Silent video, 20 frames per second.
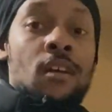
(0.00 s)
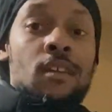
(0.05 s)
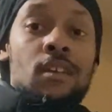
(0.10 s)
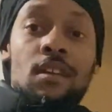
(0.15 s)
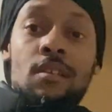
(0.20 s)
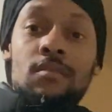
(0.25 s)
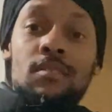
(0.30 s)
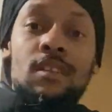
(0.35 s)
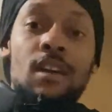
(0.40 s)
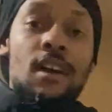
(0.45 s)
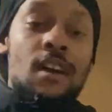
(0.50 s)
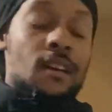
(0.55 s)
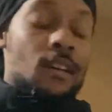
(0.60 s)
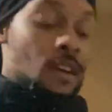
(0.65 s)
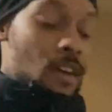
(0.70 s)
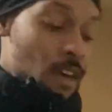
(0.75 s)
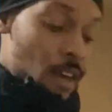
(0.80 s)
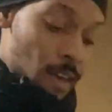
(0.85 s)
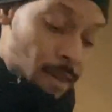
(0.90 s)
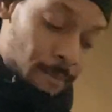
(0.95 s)
You know what I'm saying?
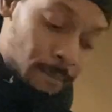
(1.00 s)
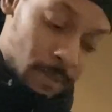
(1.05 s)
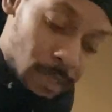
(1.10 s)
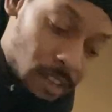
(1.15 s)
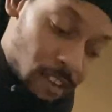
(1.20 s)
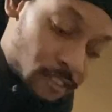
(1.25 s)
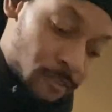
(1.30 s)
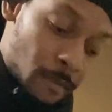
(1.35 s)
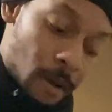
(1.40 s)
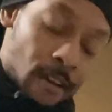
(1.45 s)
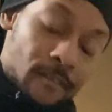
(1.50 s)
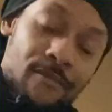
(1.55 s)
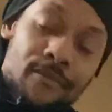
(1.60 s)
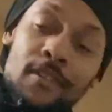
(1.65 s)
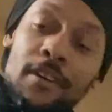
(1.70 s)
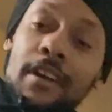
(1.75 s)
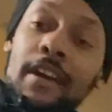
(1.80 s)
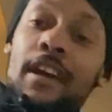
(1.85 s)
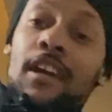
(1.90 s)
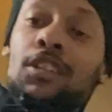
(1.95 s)
Dealing with my
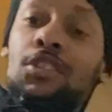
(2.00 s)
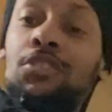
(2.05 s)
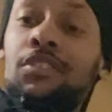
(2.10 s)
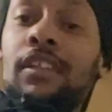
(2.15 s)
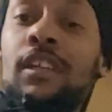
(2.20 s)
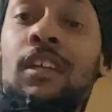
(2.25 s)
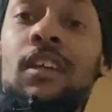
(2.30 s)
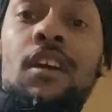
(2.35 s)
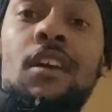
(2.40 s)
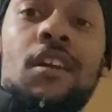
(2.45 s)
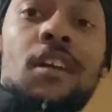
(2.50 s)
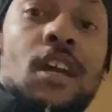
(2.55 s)
foot injury.